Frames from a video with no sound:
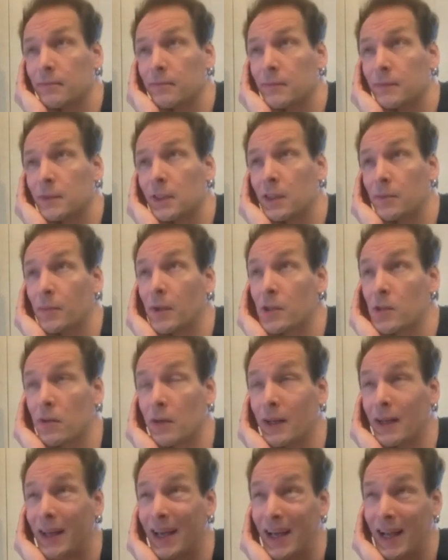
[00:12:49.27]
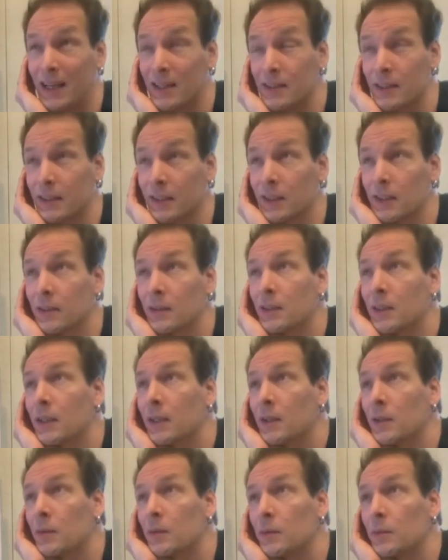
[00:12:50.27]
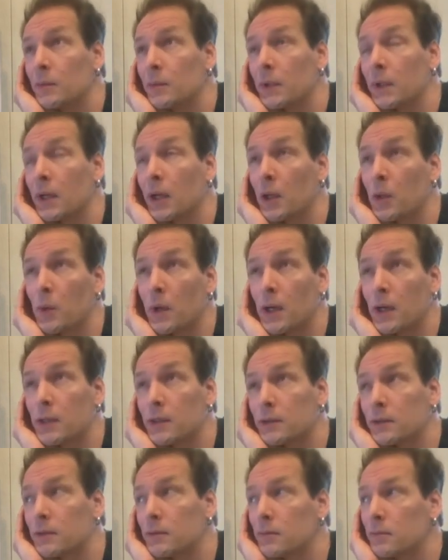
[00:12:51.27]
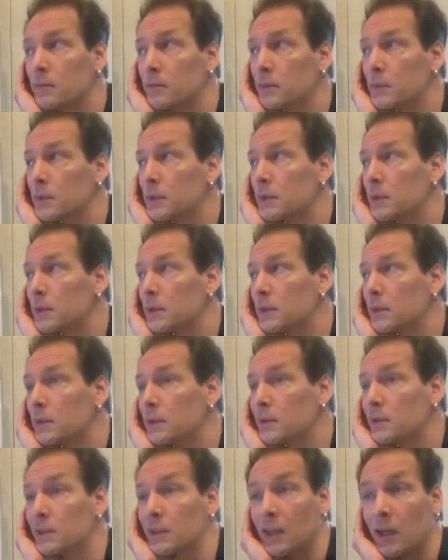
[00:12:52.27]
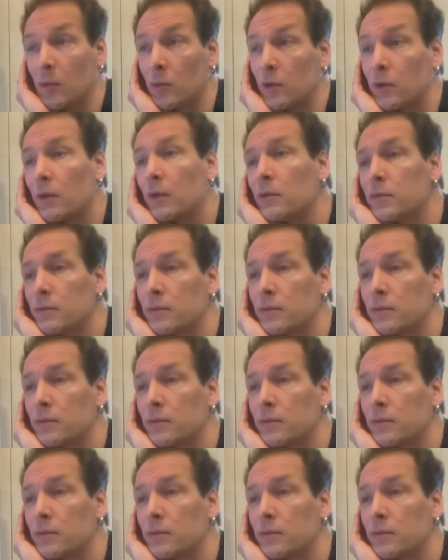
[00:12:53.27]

especially in Helsinki. But otherwise, summer,